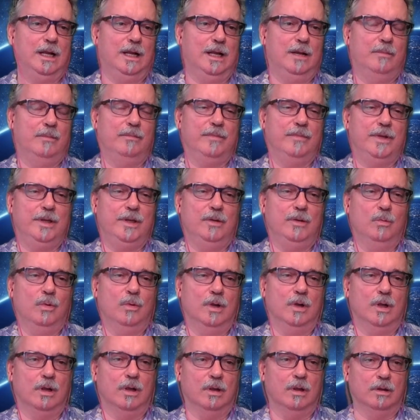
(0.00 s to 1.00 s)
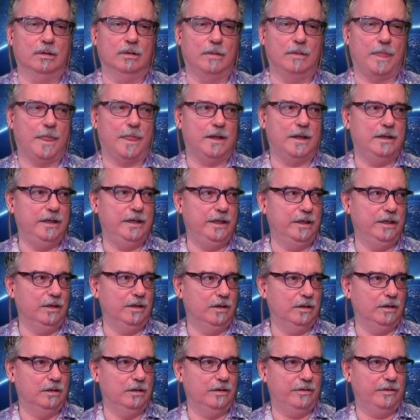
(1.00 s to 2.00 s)
Um, you will
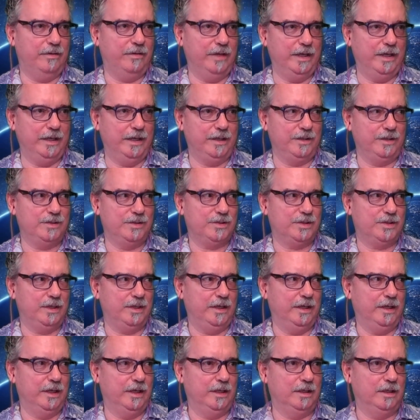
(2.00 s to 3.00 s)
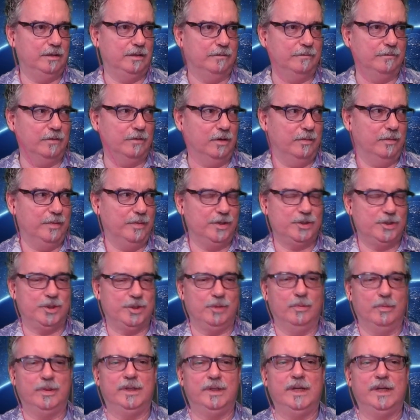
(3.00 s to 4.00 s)
hear things in verbiage
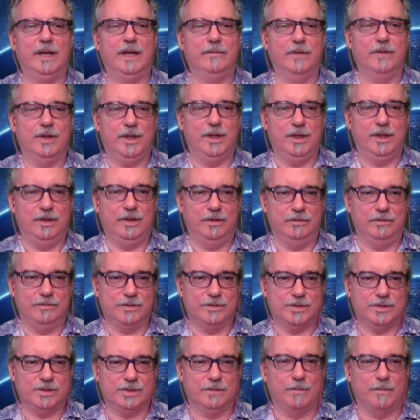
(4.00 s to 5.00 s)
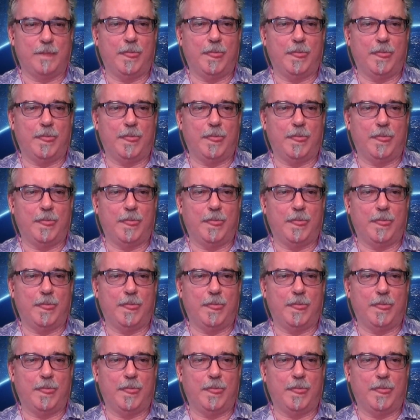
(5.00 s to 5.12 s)
you would never use.